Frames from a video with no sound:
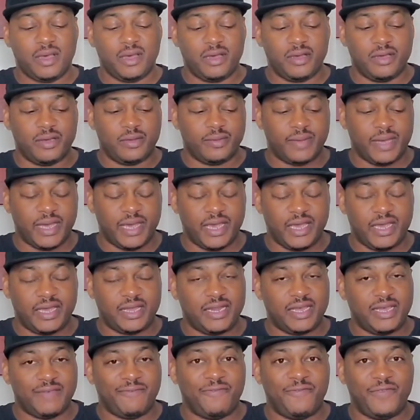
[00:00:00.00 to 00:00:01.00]

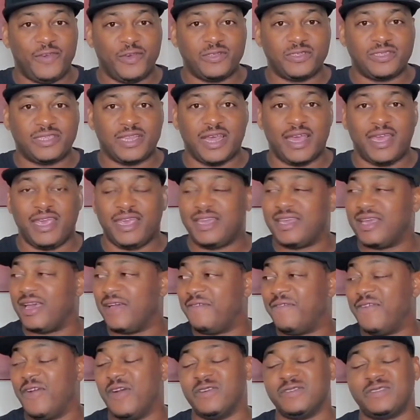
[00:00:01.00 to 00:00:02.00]
And it feels like
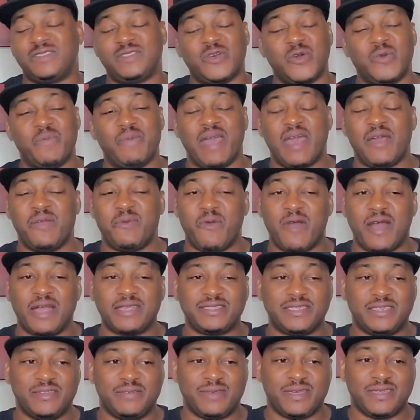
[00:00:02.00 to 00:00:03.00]
I felt so bad
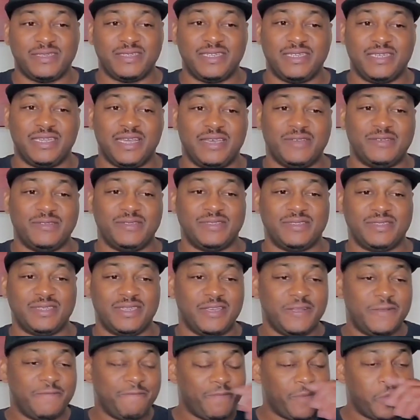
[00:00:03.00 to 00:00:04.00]
watching him because
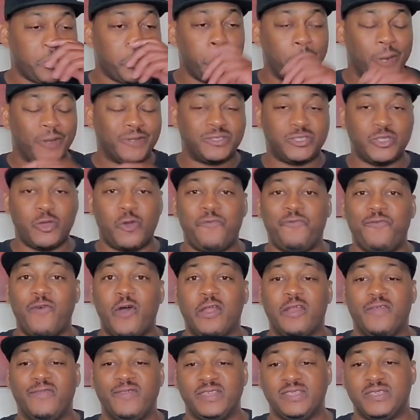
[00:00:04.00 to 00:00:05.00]
it's no
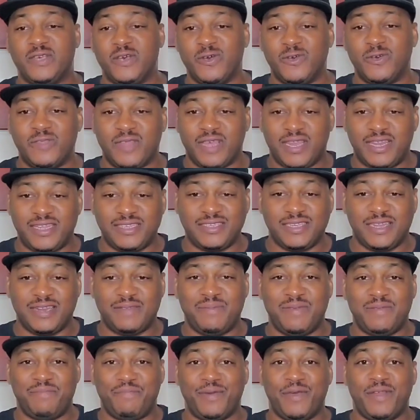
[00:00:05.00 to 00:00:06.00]
fault of his own that he's
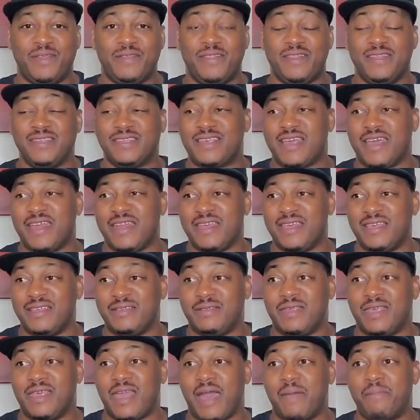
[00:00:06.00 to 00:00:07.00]
going to be put in this kind of,
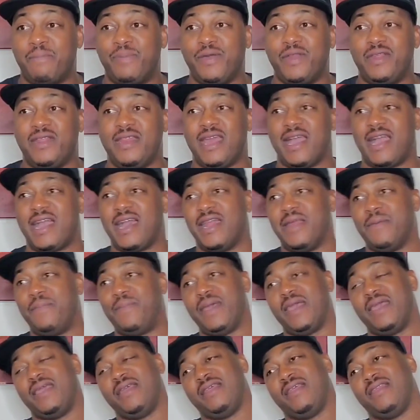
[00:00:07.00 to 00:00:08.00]
he got put in that kind
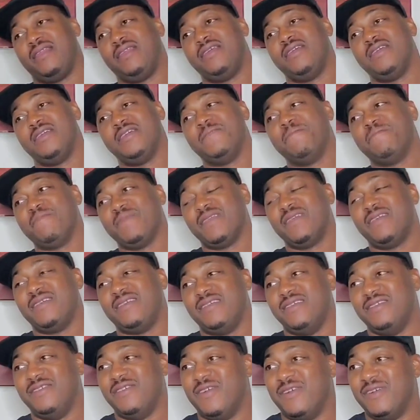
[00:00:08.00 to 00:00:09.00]
of pain. And,
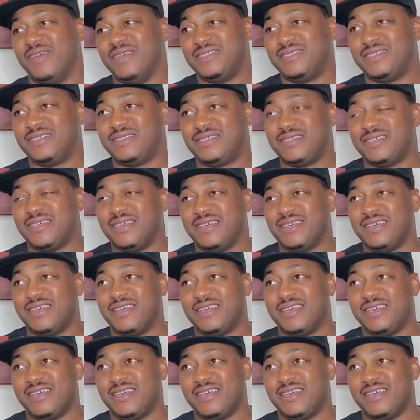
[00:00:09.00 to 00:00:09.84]
you know, it's,